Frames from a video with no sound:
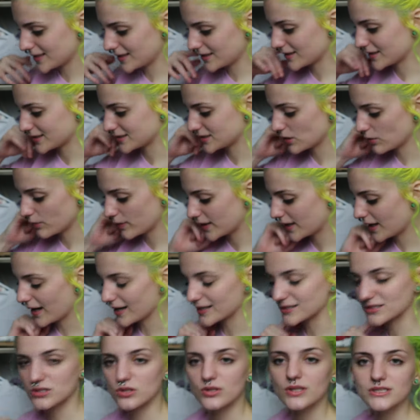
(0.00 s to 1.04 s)
it. That's all we
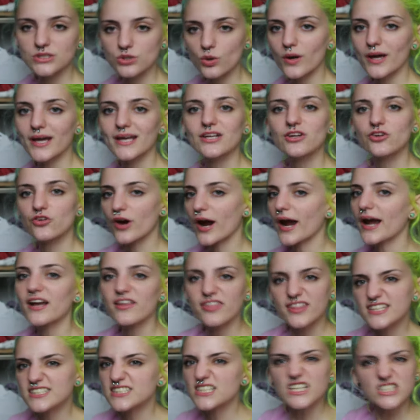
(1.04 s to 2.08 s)
got. So let's go ahead and
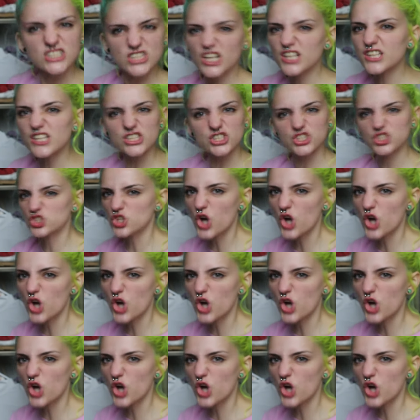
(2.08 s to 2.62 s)
crack this get this